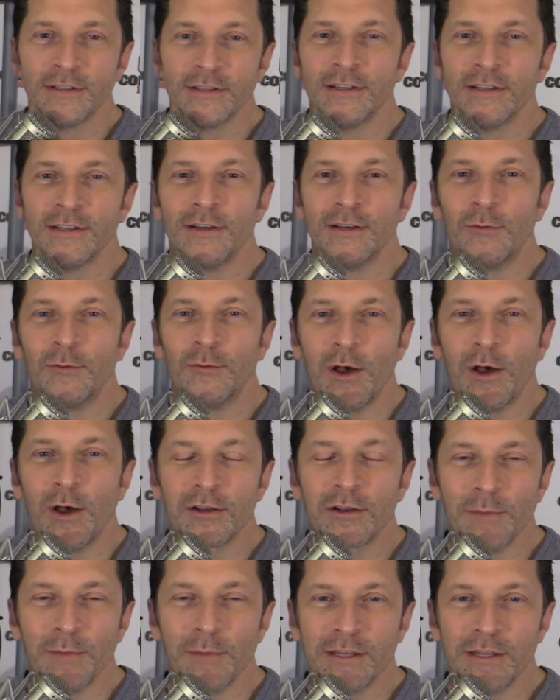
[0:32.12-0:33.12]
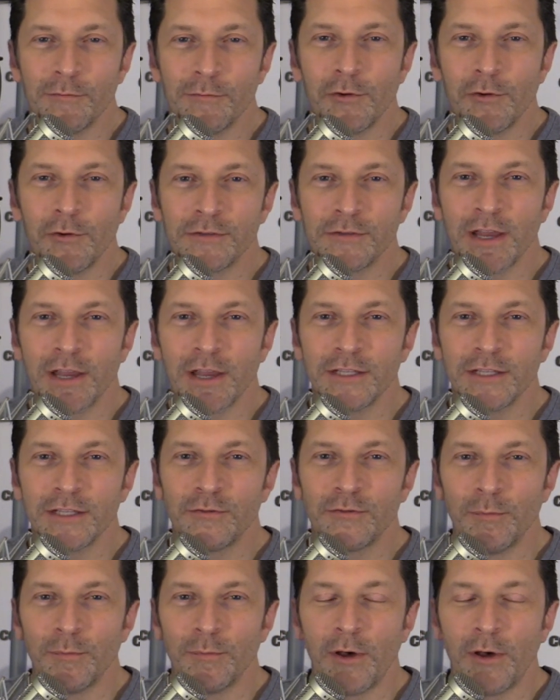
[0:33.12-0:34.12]
Welcome into the voice of college
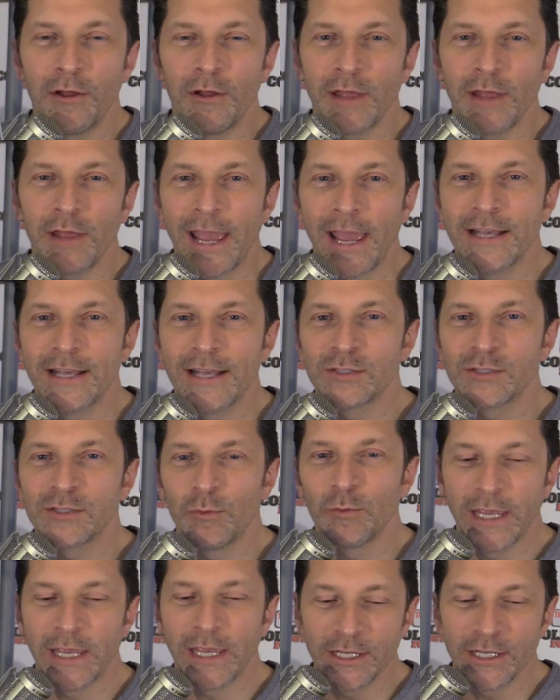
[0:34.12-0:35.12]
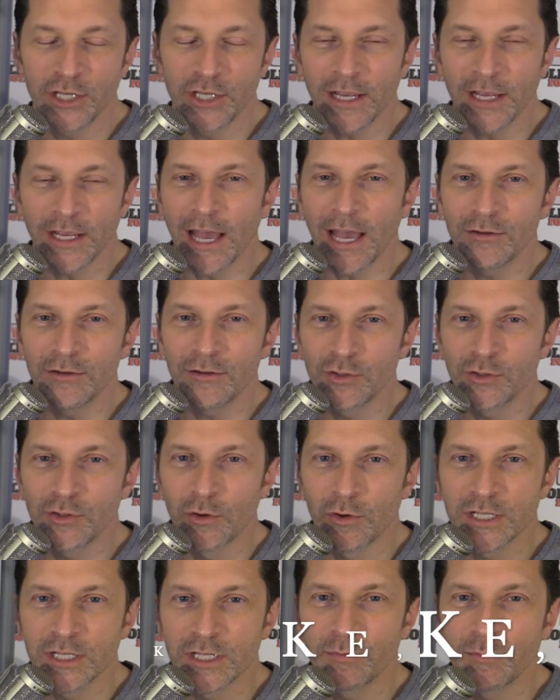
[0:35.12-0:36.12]
football as we check out
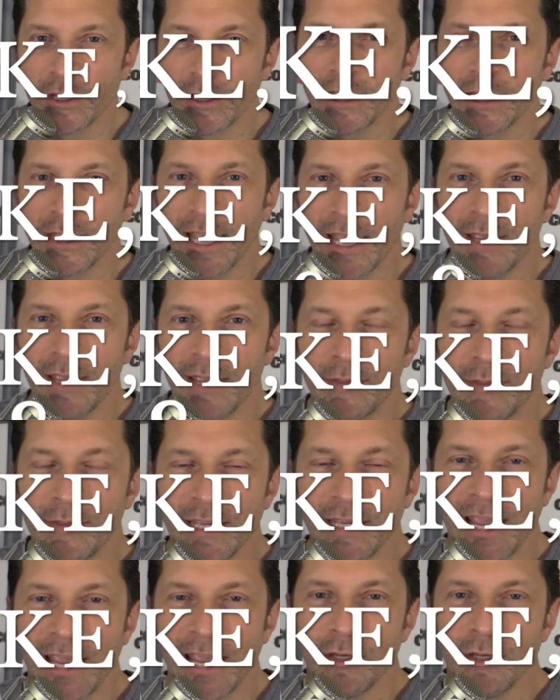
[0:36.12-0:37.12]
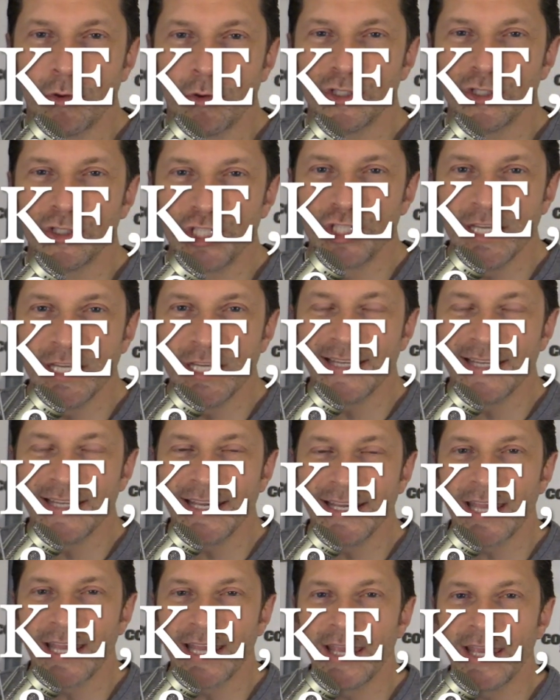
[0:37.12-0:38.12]
Georgia's spring game, the annual G Day
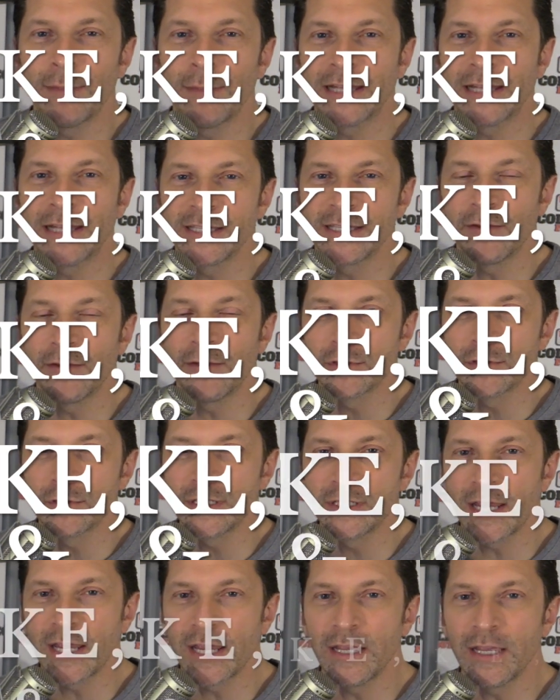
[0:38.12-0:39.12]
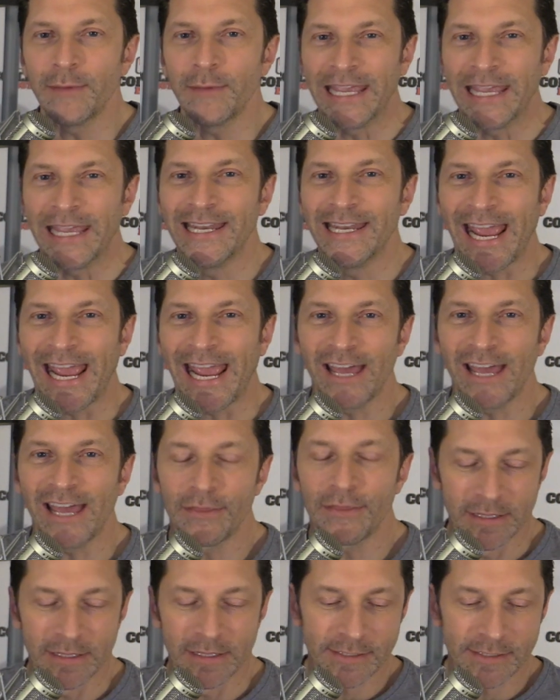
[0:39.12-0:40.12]
game at Sanford Stadium in
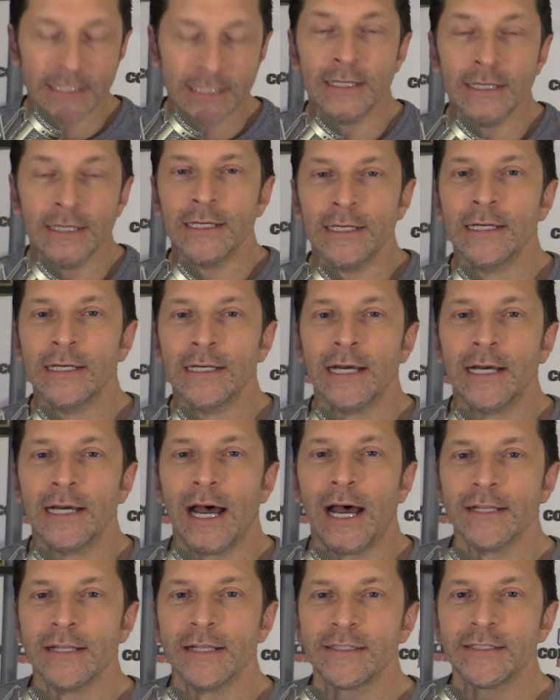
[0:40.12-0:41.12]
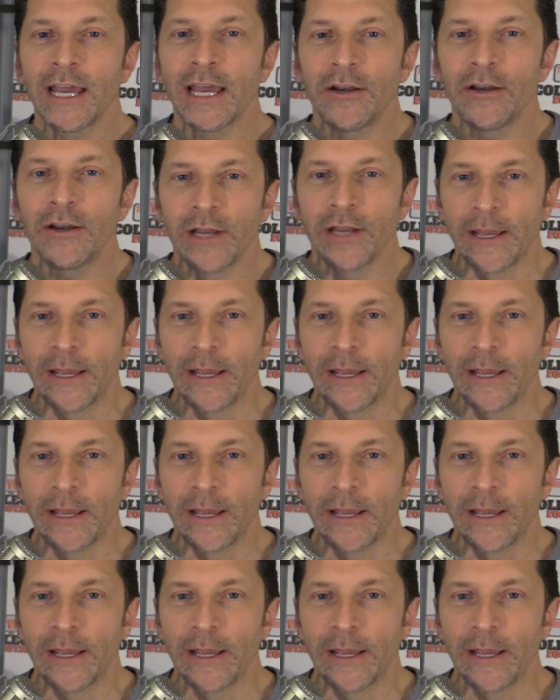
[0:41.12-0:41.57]
Athens on Saturday.